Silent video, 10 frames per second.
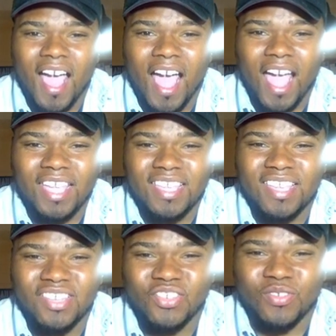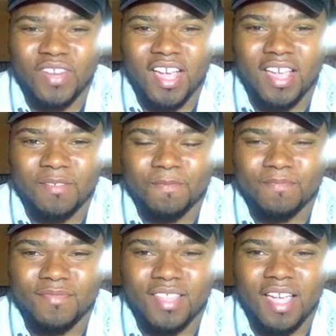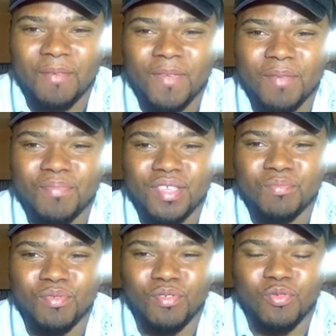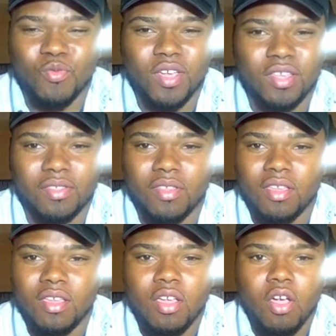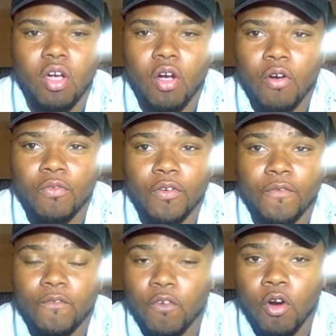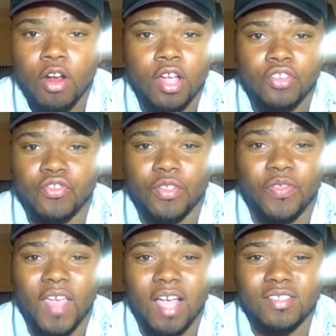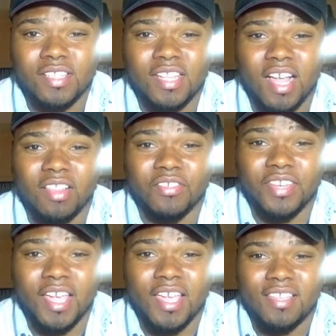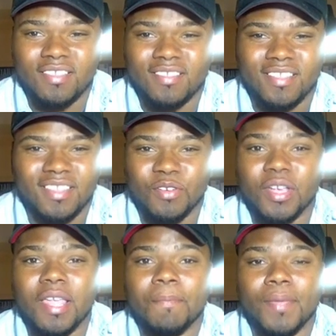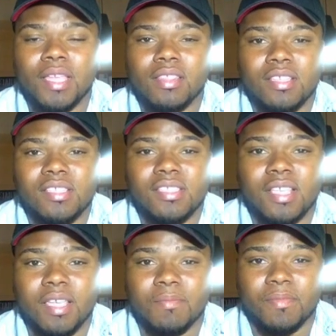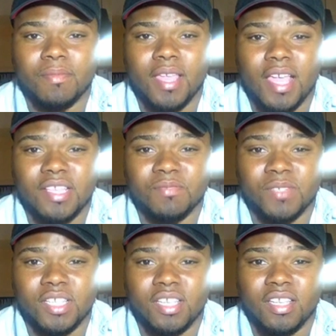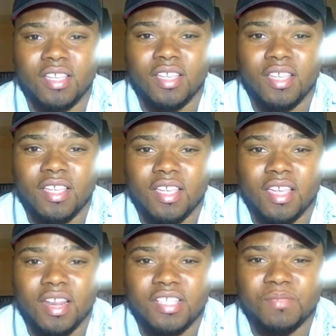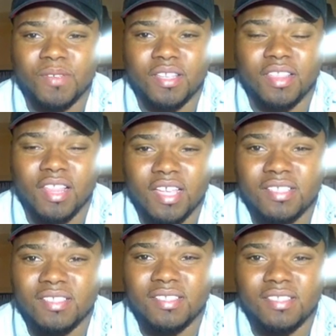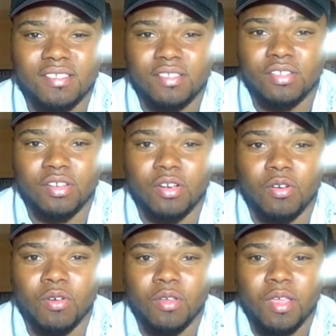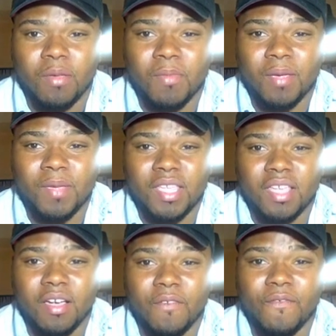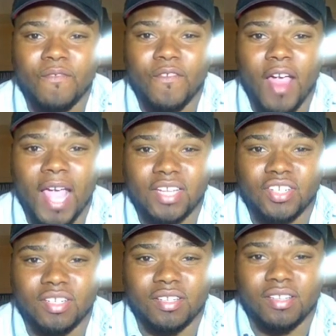I kid you not, I met people with over $400,000 debt. They were getting paid the same as me, and I spent less, maybe a fraction